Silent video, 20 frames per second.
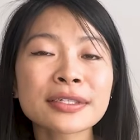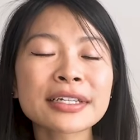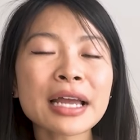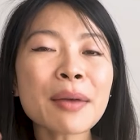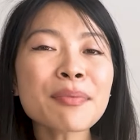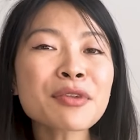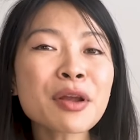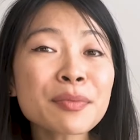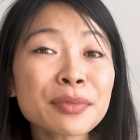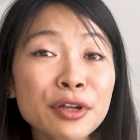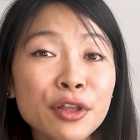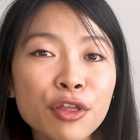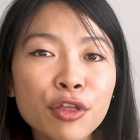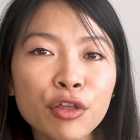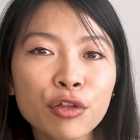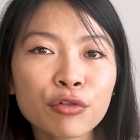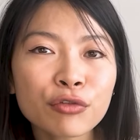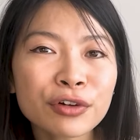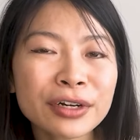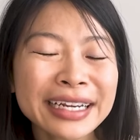step number
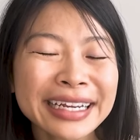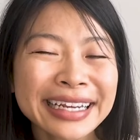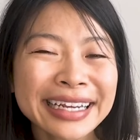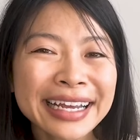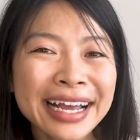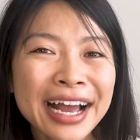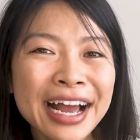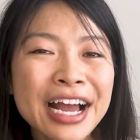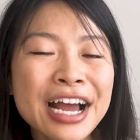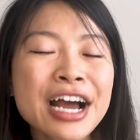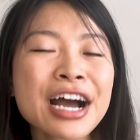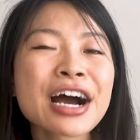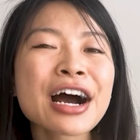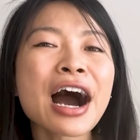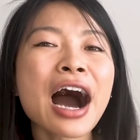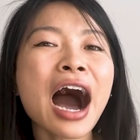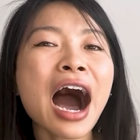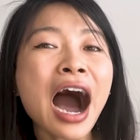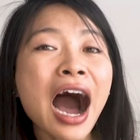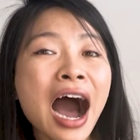3,
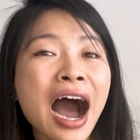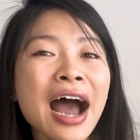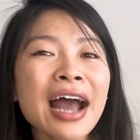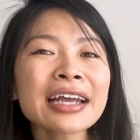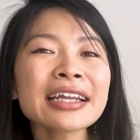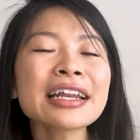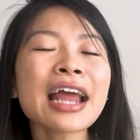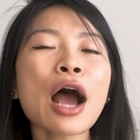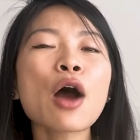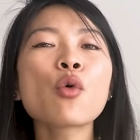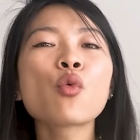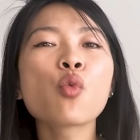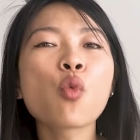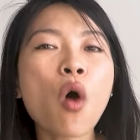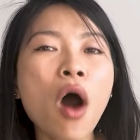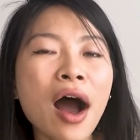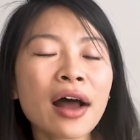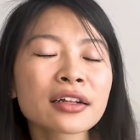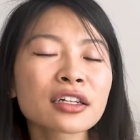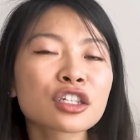I now
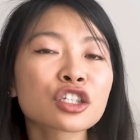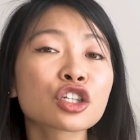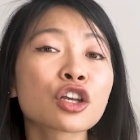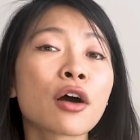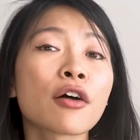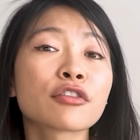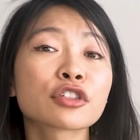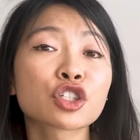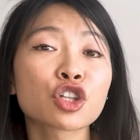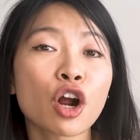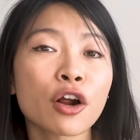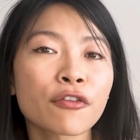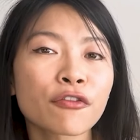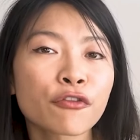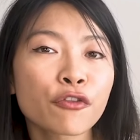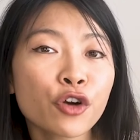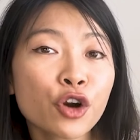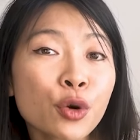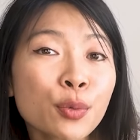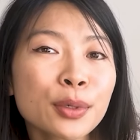want to
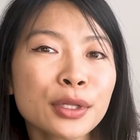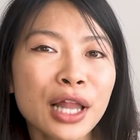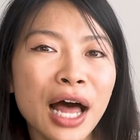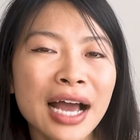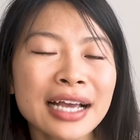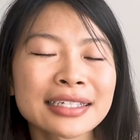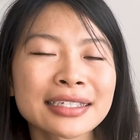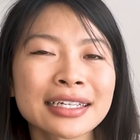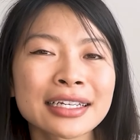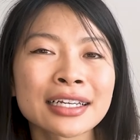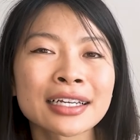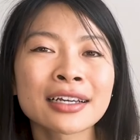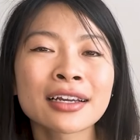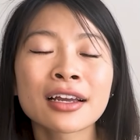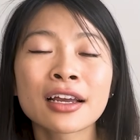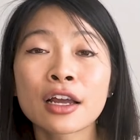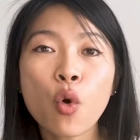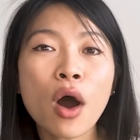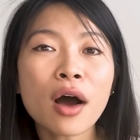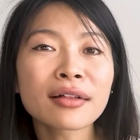start verbalizing
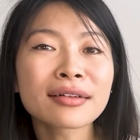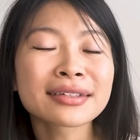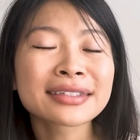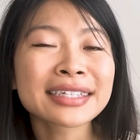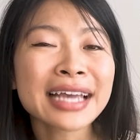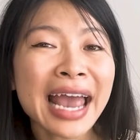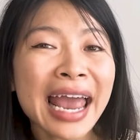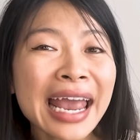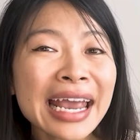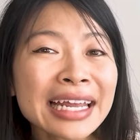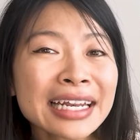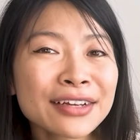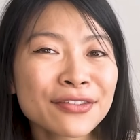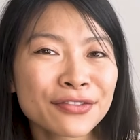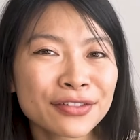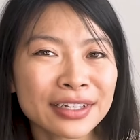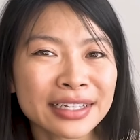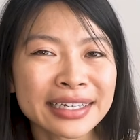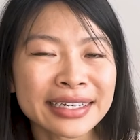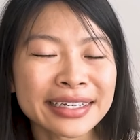
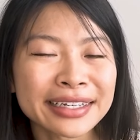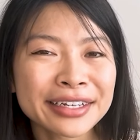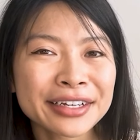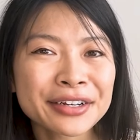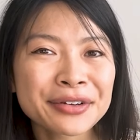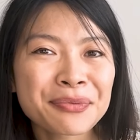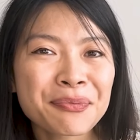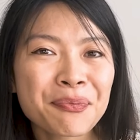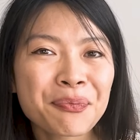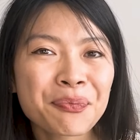qualitatively